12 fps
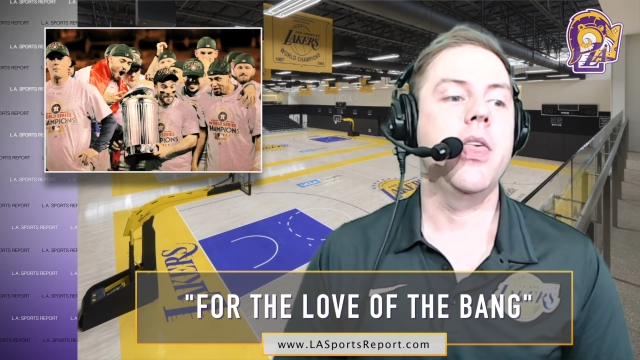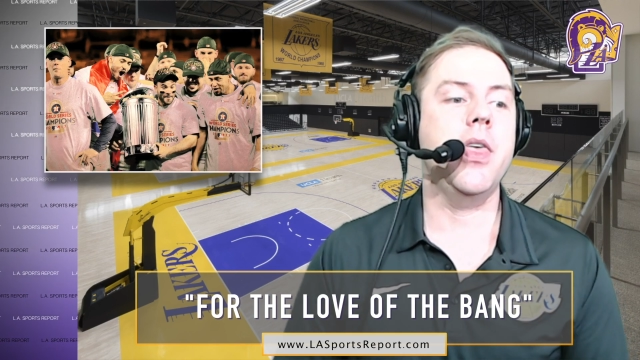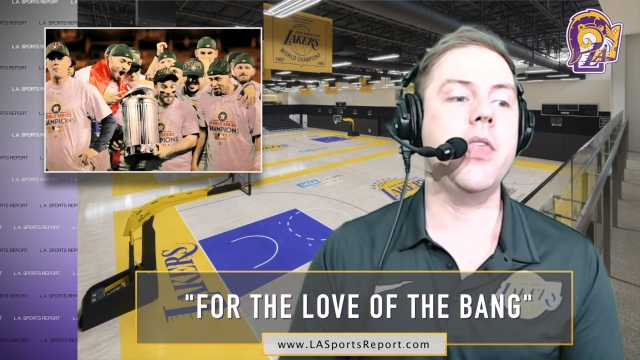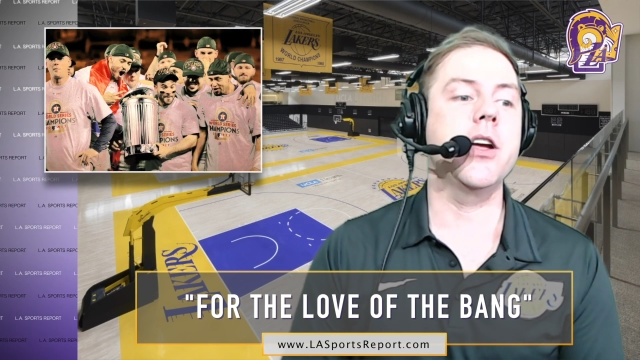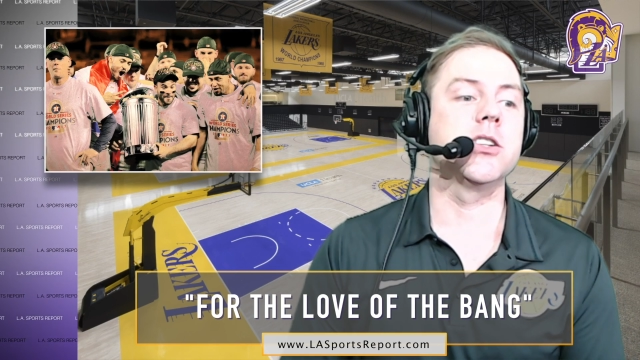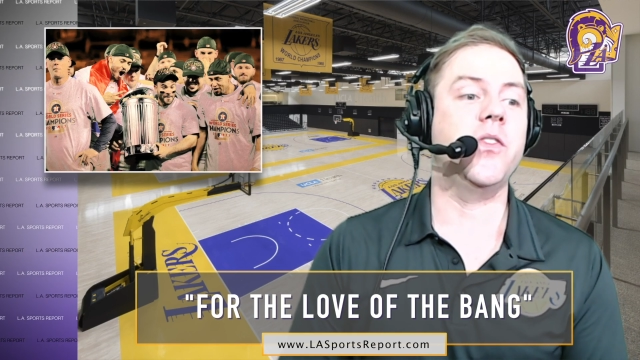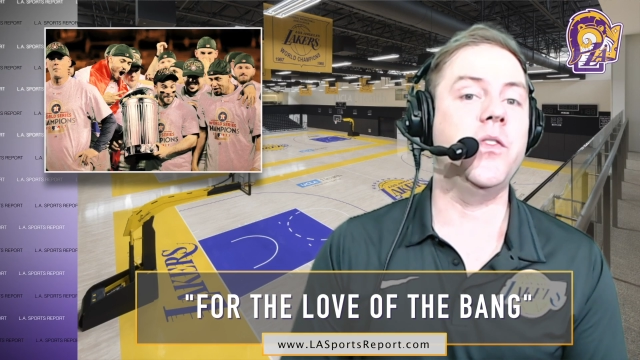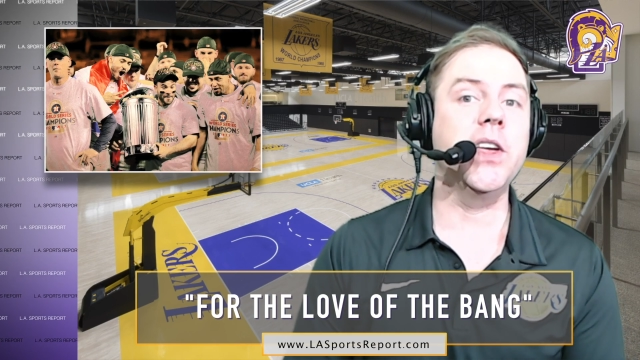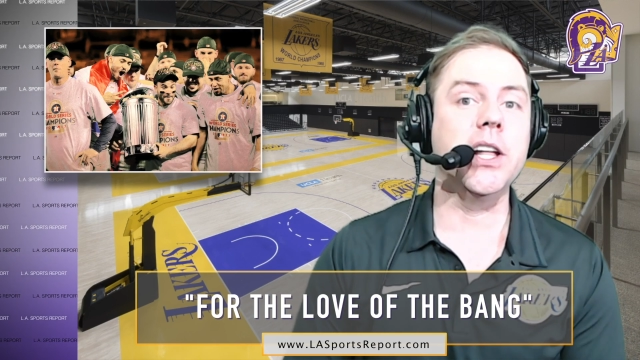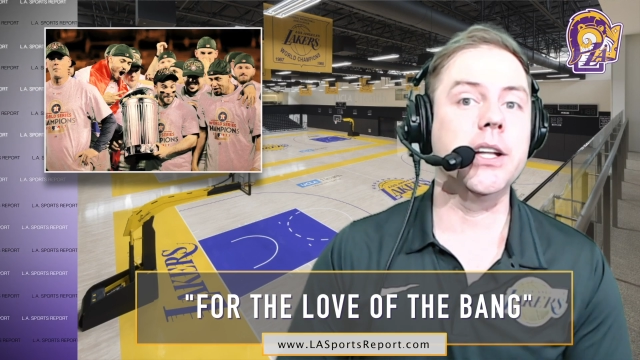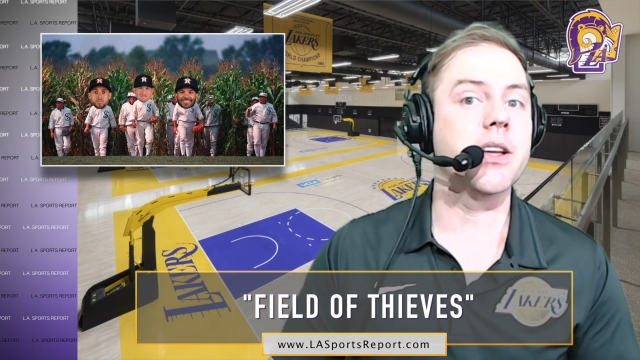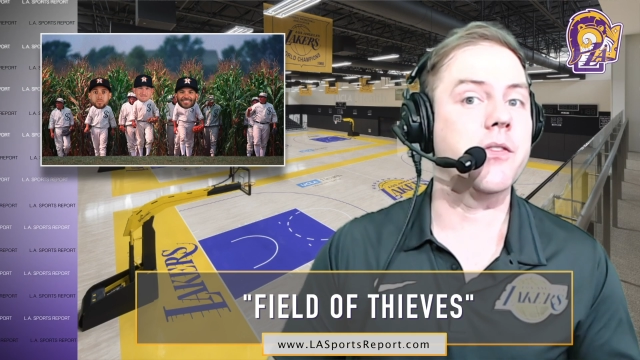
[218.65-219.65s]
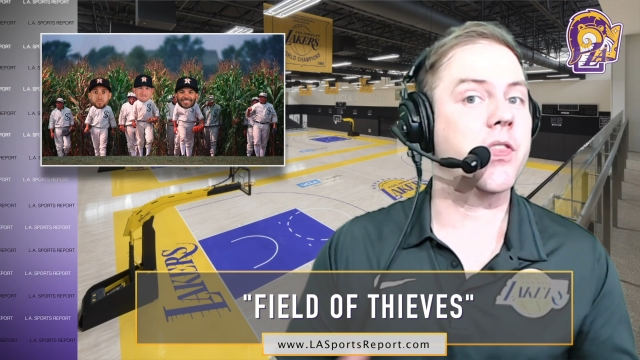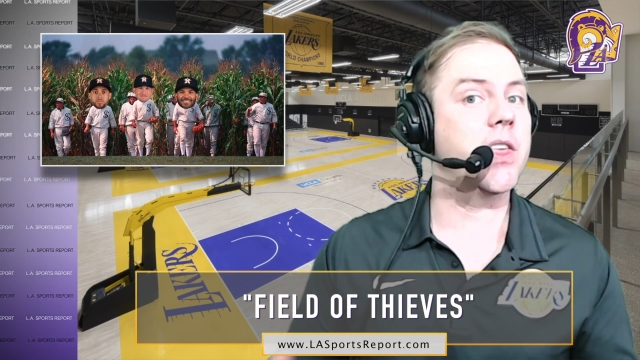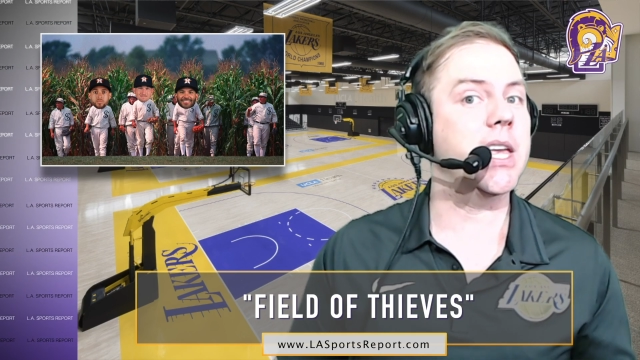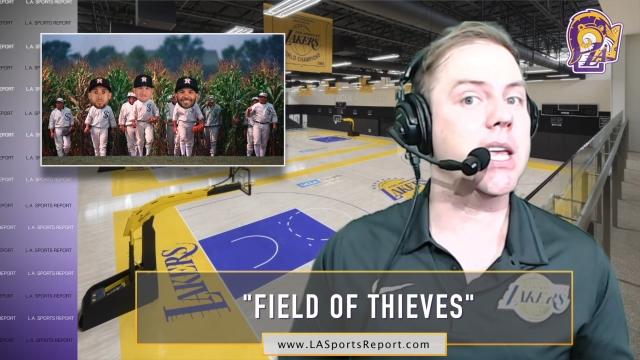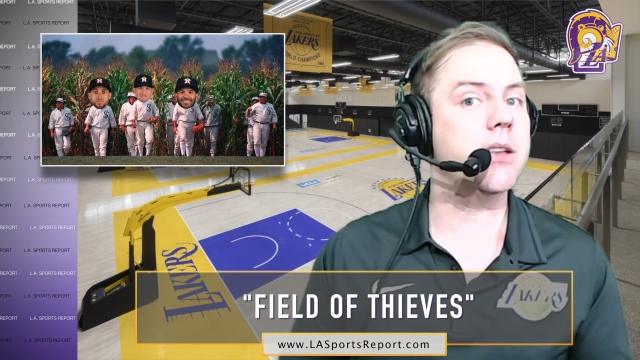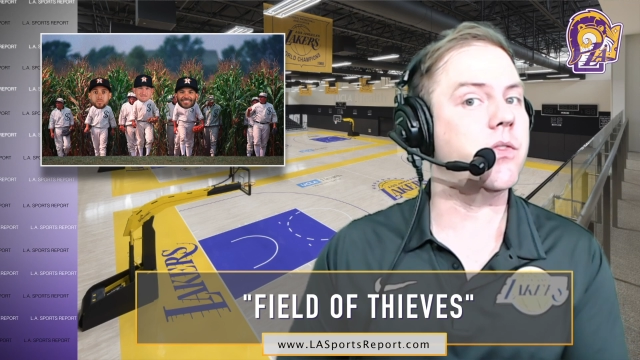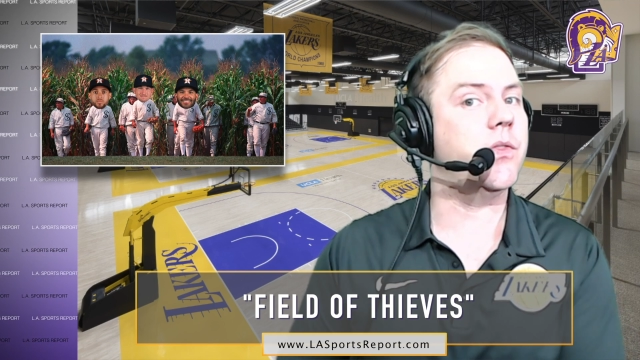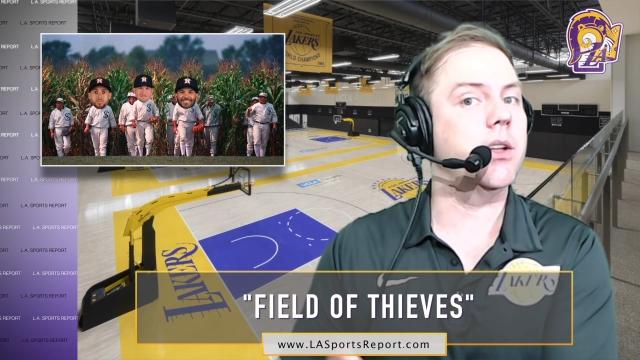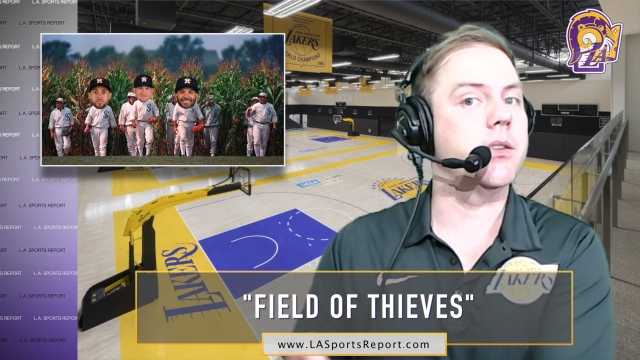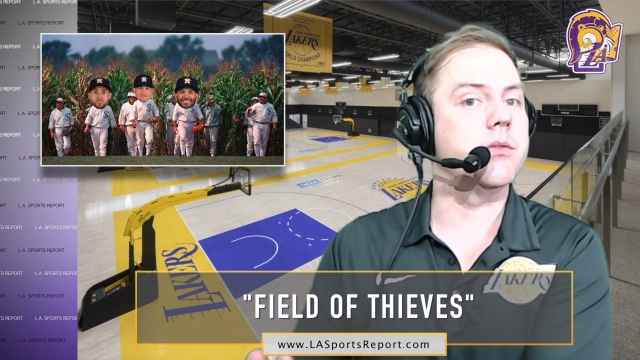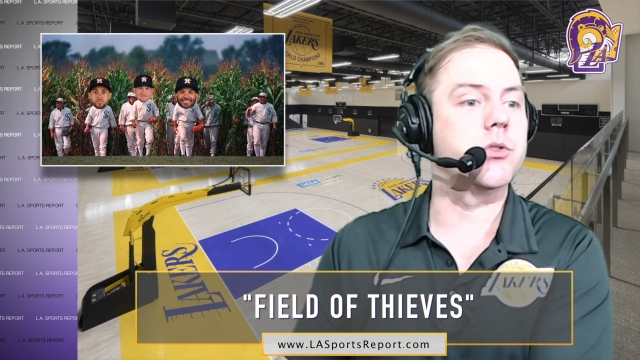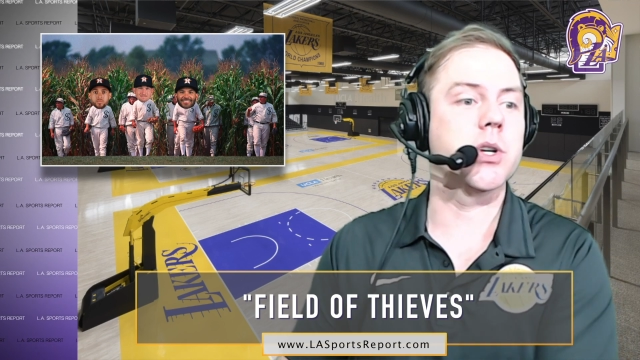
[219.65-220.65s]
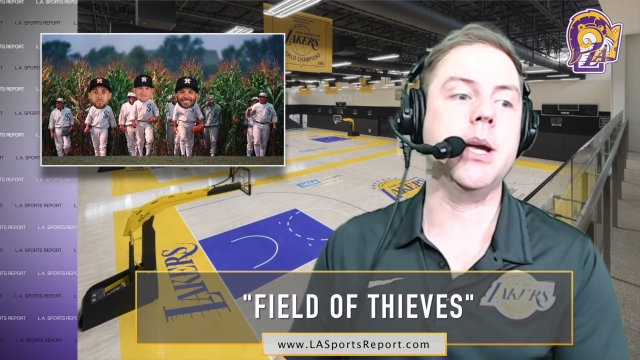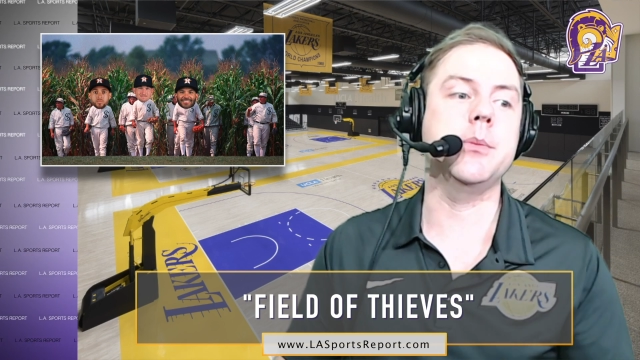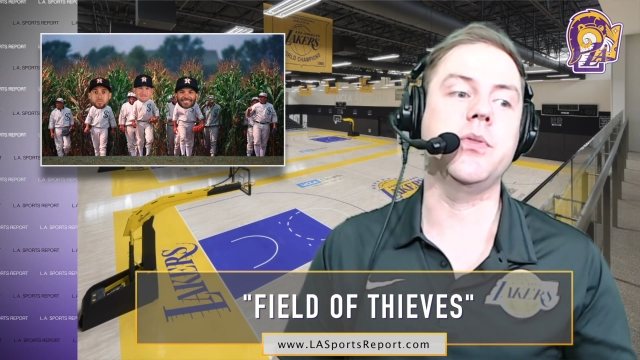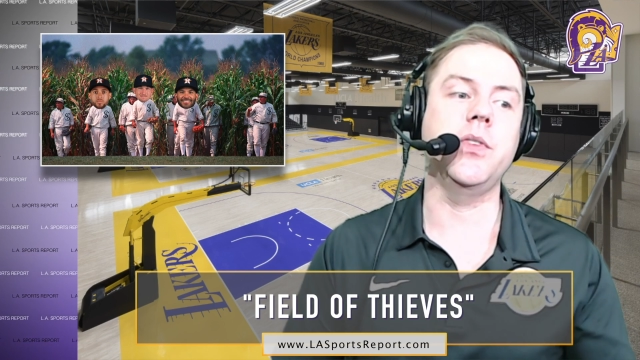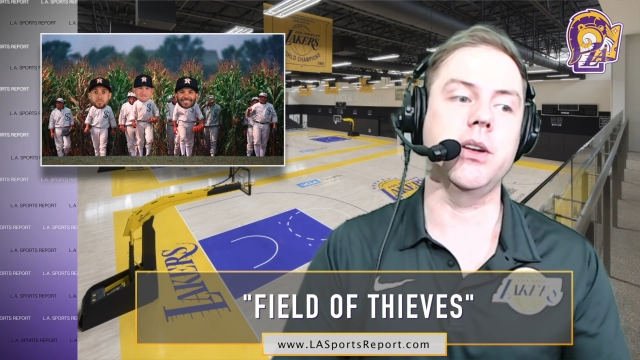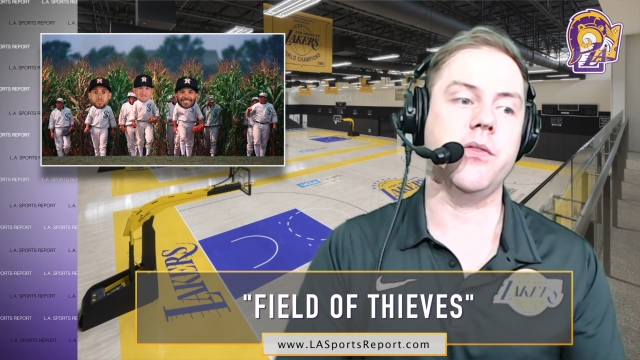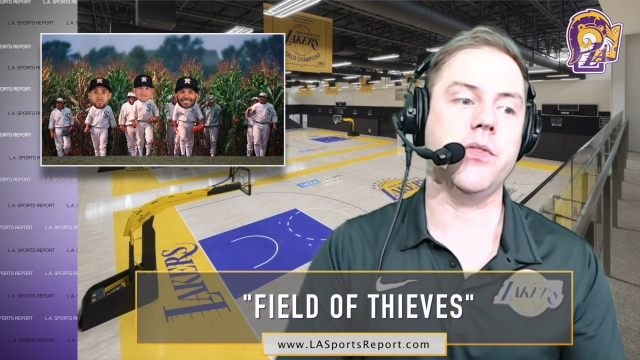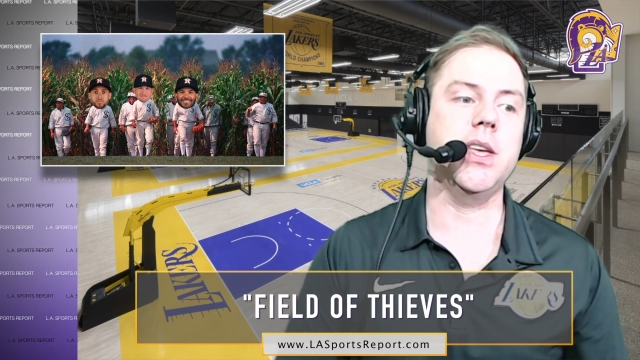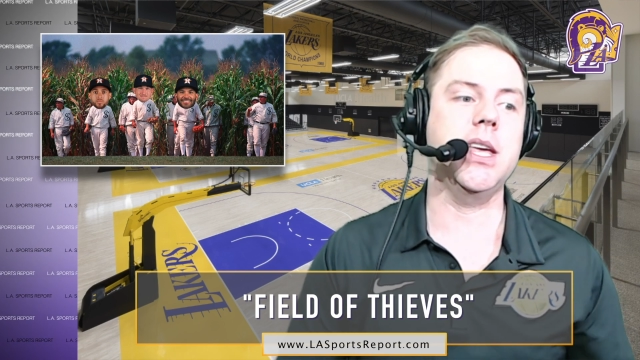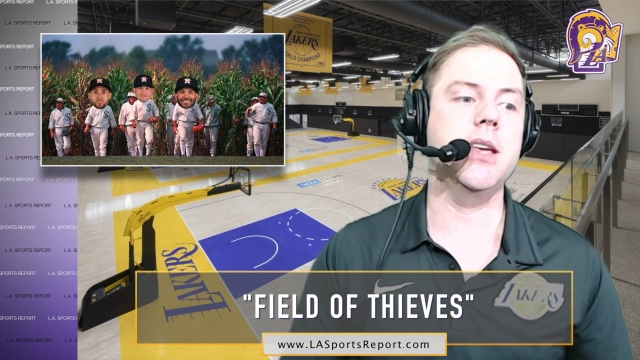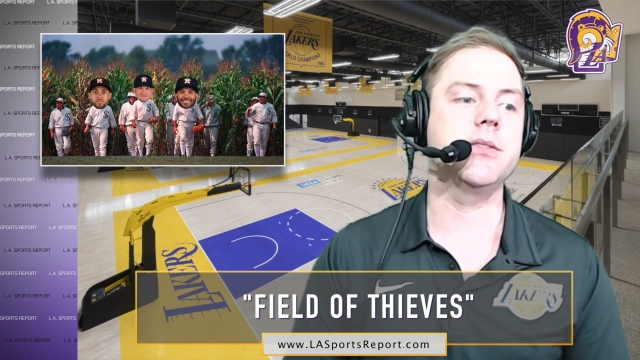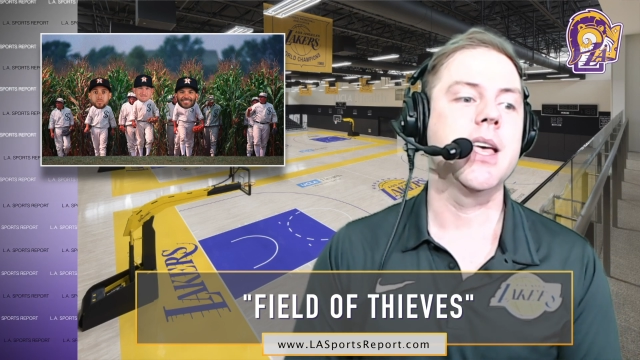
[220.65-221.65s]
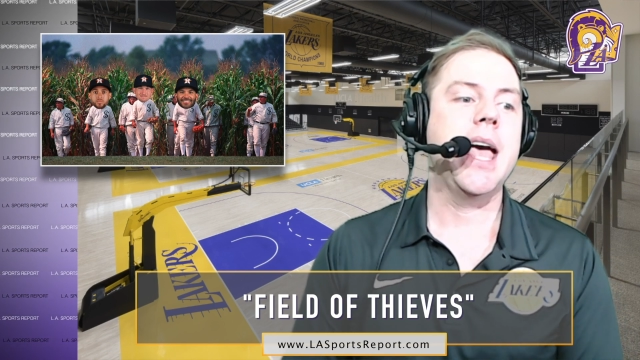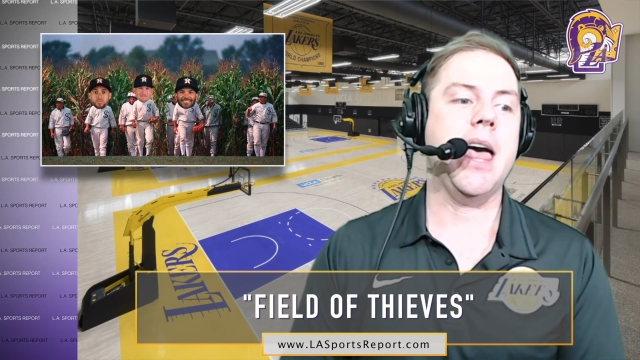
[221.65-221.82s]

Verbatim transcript: Then there's Field of Thieves, Field of Dreams, Field of Thieves.